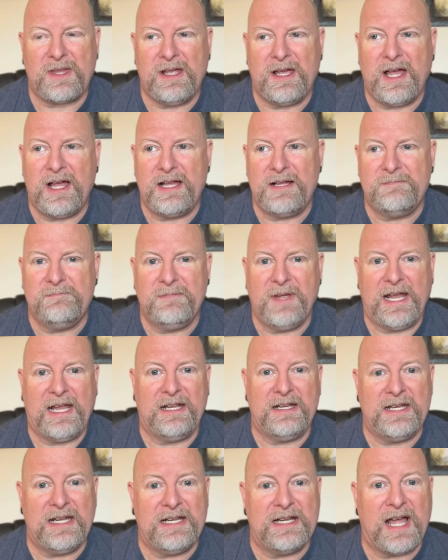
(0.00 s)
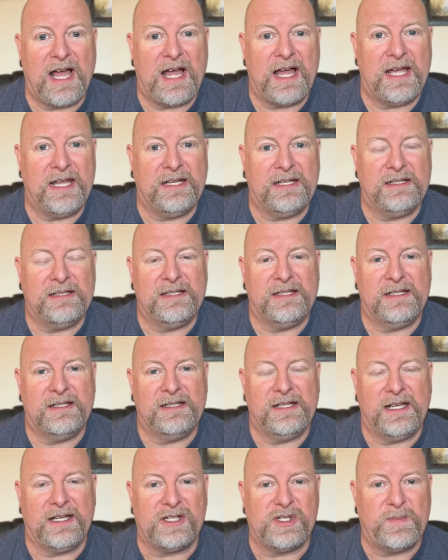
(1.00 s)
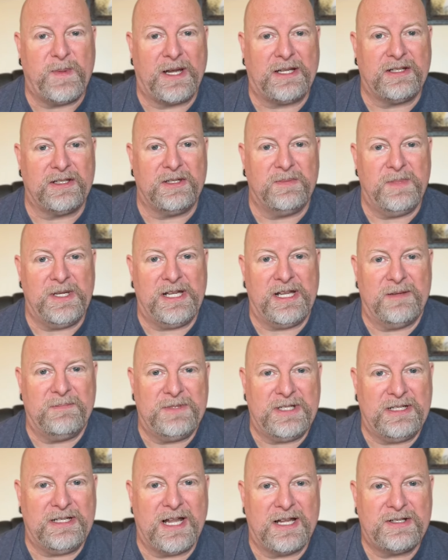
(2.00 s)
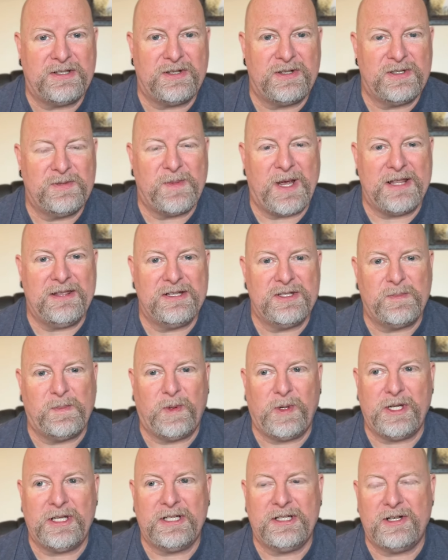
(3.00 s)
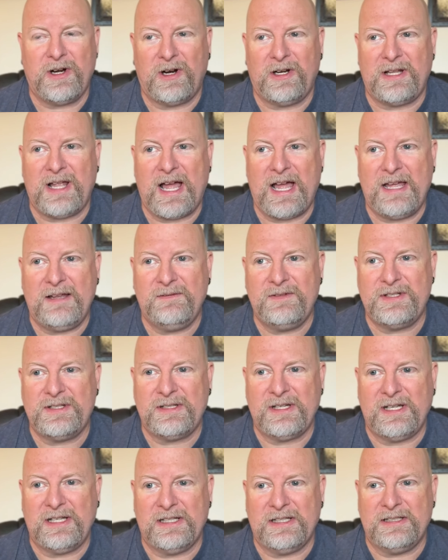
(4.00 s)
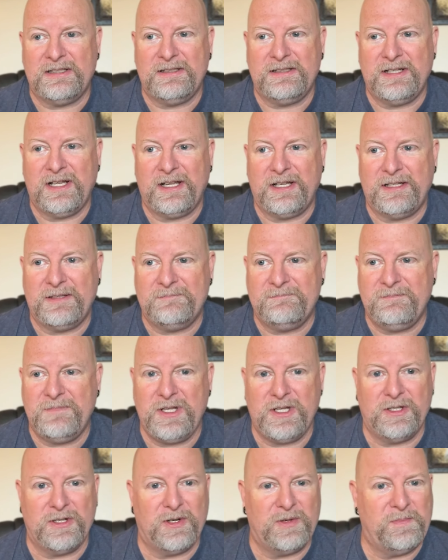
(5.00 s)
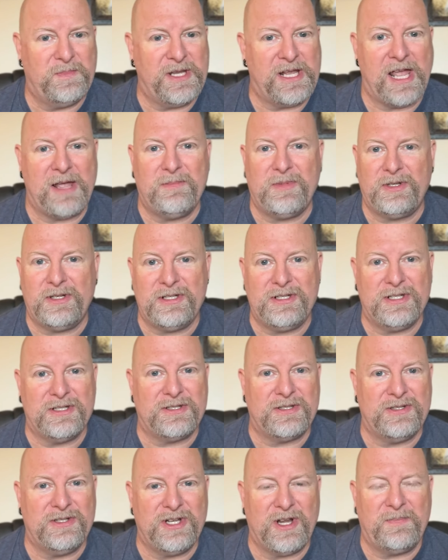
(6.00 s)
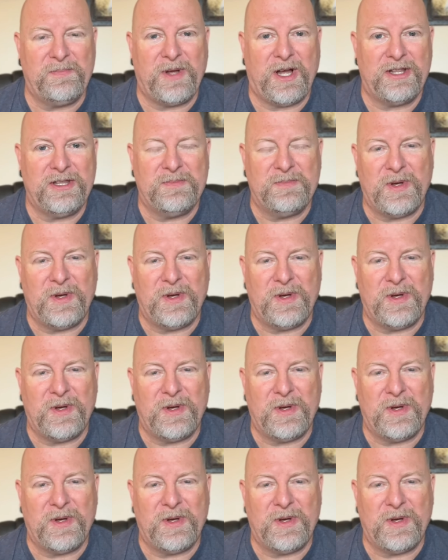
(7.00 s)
Um, Andy and I uh, expected to be empty nesters by this point in our lives and, uh, you know, be able to just jump on the